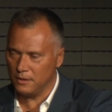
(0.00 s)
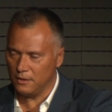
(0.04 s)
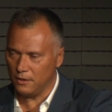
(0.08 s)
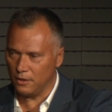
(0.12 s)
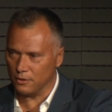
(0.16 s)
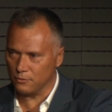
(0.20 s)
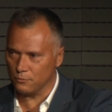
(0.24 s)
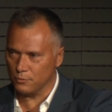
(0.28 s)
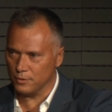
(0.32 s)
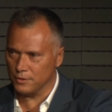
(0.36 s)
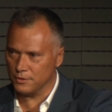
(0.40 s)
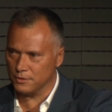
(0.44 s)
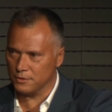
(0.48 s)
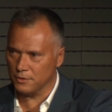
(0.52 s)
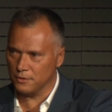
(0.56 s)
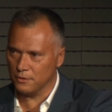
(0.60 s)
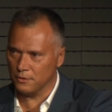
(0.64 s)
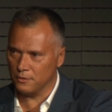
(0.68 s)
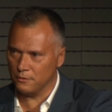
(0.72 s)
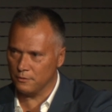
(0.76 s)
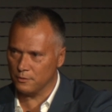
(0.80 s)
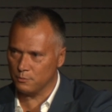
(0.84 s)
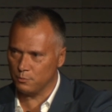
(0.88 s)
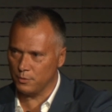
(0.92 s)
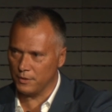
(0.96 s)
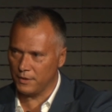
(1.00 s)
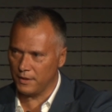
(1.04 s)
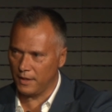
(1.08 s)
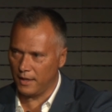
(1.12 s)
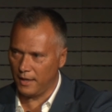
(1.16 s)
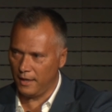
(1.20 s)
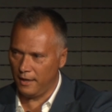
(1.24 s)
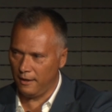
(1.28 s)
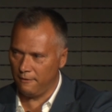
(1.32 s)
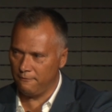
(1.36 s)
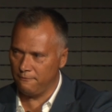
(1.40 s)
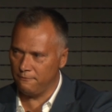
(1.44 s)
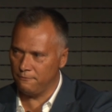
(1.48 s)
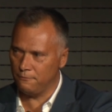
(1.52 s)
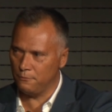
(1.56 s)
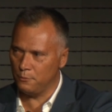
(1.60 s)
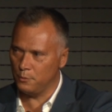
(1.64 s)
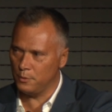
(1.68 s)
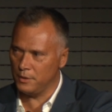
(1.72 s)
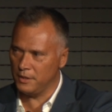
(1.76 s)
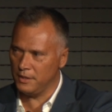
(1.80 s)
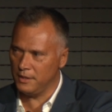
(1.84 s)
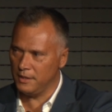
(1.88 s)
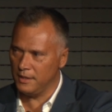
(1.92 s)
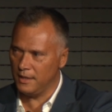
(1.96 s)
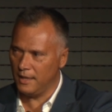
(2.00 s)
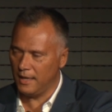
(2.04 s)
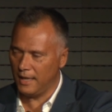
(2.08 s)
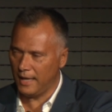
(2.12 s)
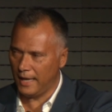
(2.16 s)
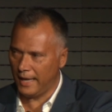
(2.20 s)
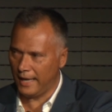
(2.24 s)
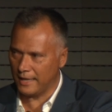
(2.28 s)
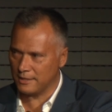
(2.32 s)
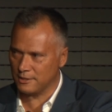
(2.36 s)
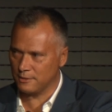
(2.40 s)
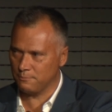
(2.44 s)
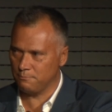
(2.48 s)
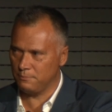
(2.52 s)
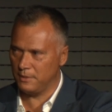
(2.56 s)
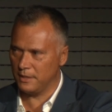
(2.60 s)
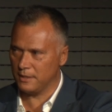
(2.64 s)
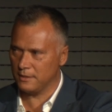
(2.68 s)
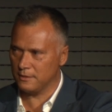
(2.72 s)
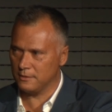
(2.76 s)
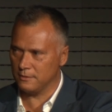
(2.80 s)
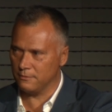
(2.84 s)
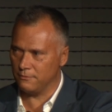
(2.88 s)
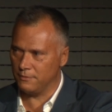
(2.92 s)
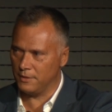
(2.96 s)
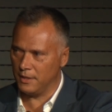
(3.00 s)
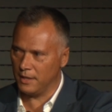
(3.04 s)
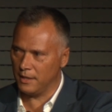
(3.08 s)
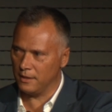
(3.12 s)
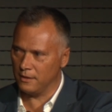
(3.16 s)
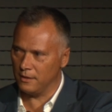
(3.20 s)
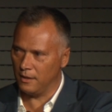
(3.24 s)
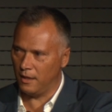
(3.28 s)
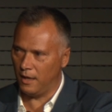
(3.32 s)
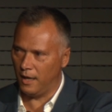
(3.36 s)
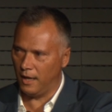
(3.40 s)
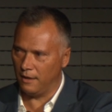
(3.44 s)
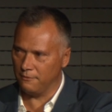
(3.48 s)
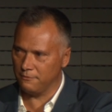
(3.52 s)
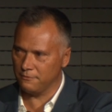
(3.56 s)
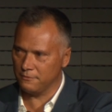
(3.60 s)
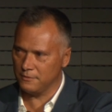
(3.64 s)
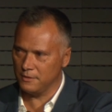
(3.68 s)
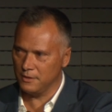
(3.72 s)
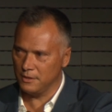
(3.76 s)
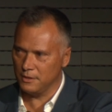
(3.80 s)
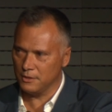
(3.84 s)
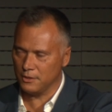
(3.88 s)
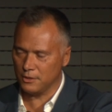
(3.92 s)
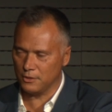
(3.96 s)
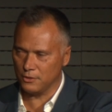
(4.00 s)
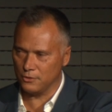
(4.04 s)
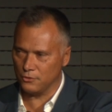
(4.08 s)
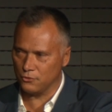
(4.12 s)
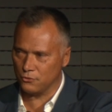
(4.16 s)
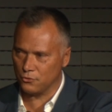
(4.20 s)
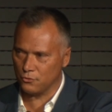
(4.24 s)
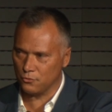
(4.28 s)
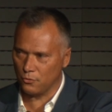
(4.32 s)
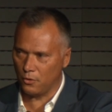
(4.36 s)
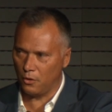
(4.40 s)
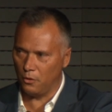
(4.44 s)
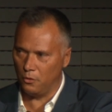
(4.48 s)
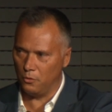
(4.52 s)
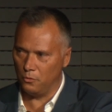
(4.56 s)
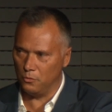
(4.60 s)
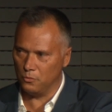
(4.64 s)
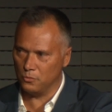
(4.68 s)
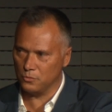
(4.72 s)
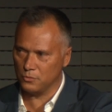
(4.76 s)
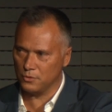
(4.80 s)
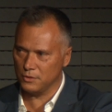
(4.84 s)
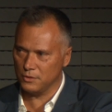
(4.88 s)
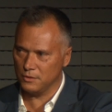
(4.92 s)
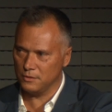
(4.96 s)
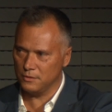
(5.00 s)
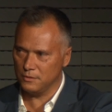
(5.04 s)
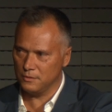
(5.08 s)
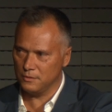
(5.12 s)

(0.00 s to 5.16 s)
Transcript: on reserves with every aspect of their life controlled